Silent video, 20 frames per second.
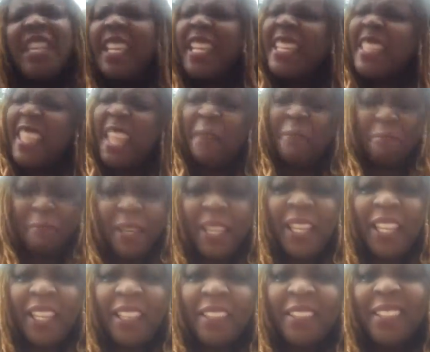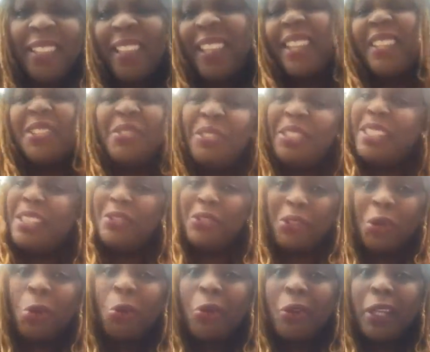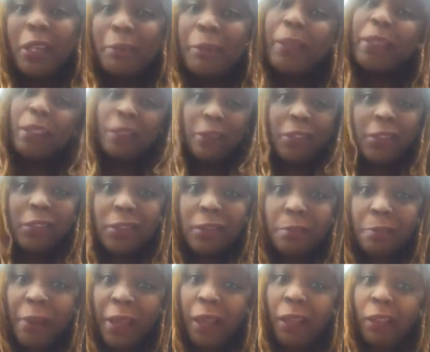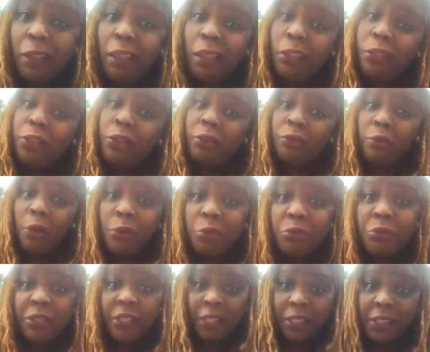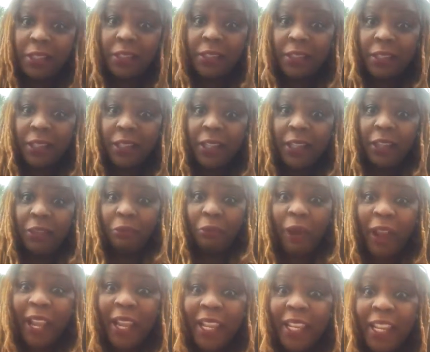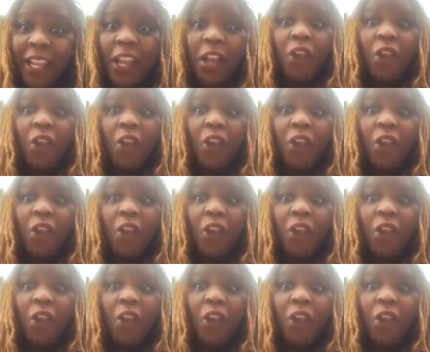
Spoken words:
taking that minute to, I know it sounds corny, but to smell the roses, right?